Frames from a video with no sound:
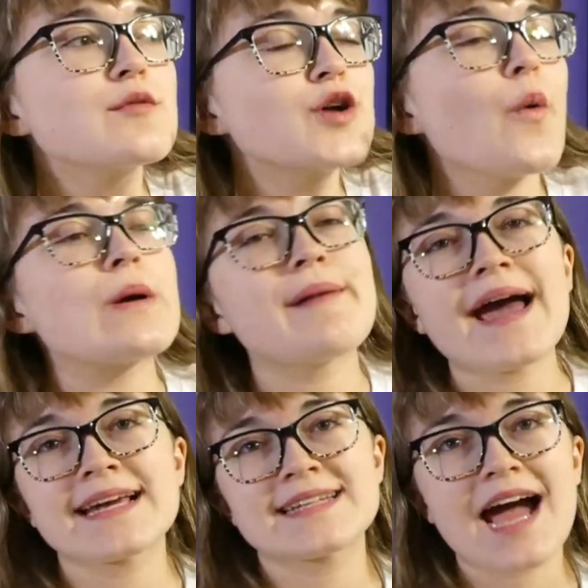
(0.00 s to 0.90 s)
going
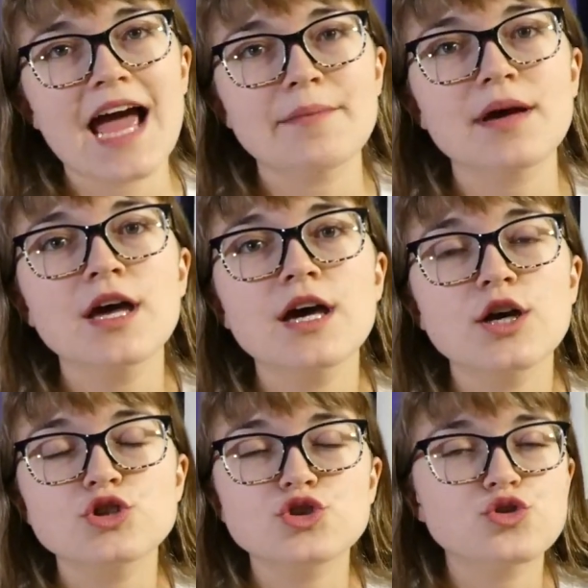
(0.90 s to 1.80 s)
back in time
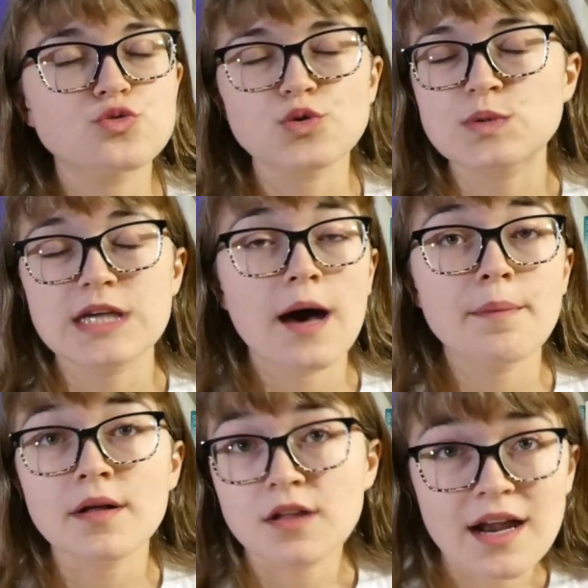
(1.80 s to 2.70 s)
screws
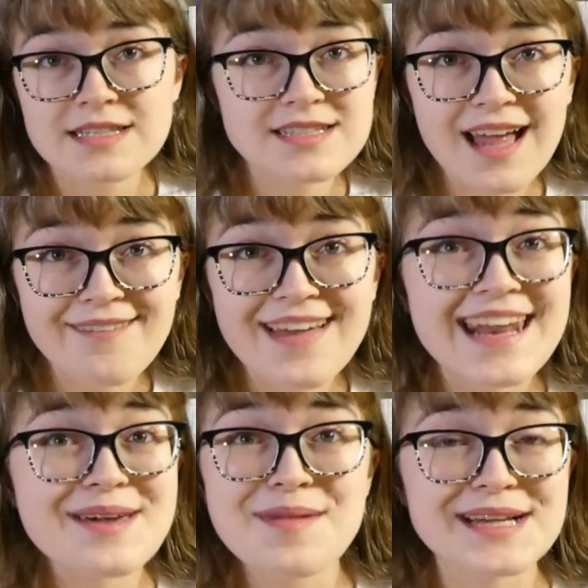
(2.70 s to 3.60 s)
up a lot of stuff,
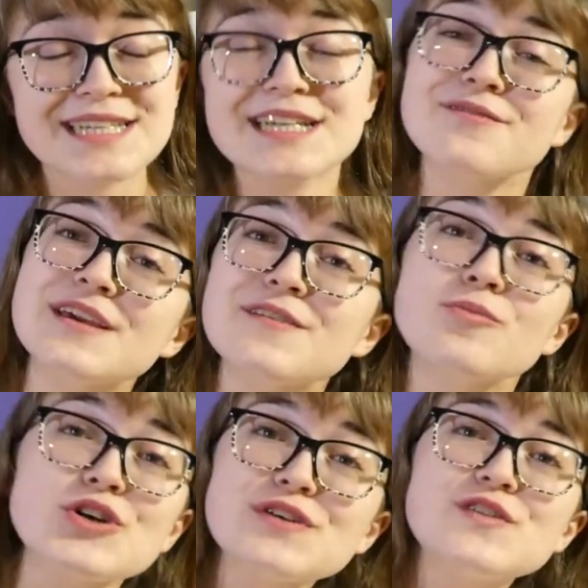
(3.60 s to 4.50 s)
and it makes it even
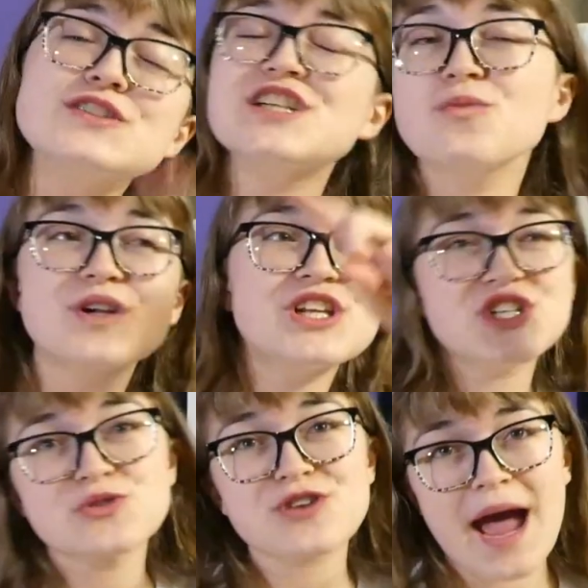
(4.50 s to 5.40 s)
more confusing when
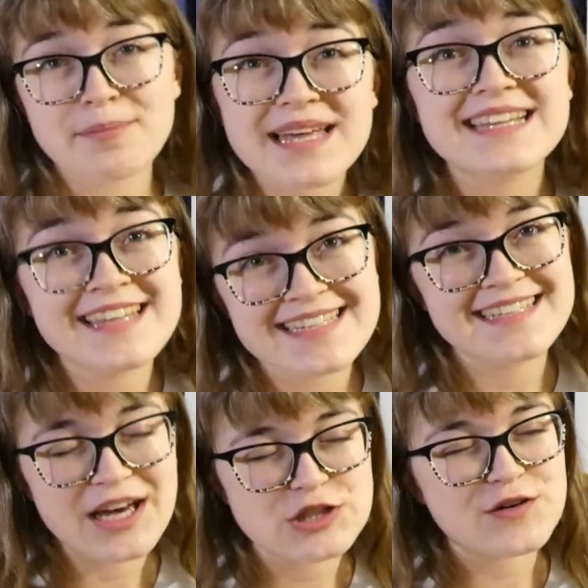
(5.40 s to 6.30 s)
you do crap like this,
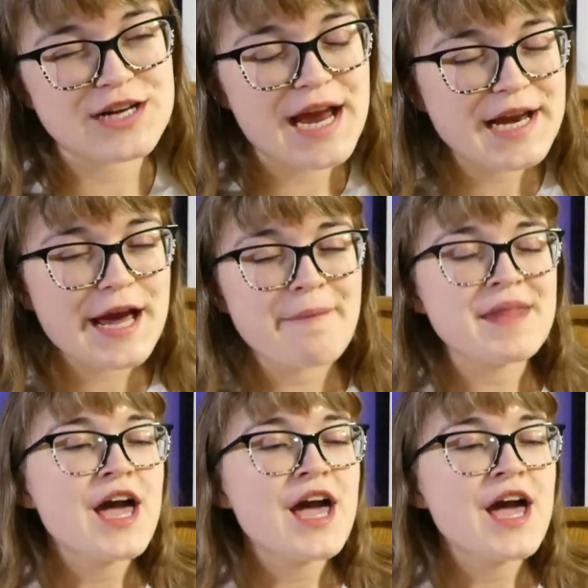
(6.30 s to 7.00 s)
Tales of Arcadia.